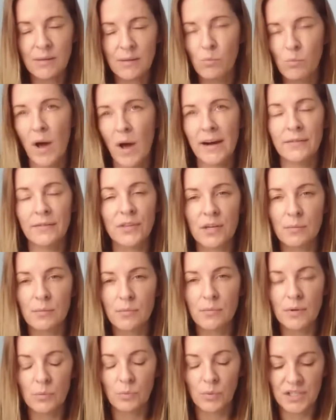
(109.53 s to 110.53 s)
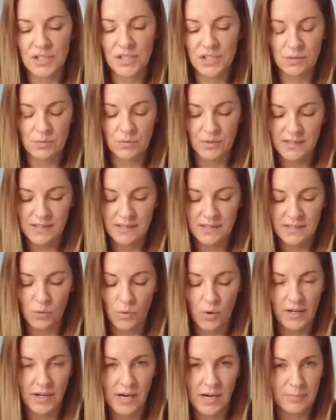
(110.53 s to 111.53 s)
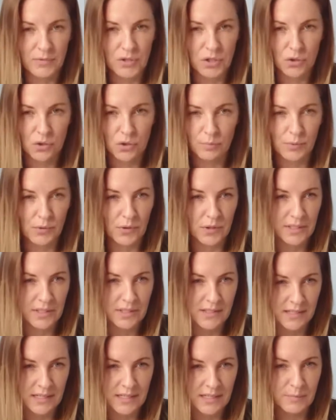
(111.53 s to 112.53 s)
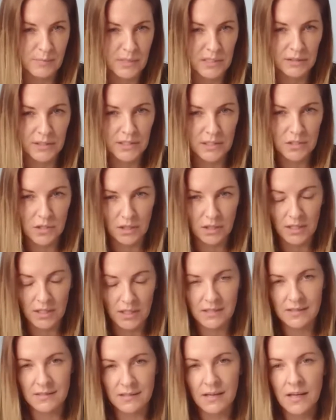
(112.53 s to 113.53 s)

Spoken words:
One of them, which was quoted up to $2.6 million,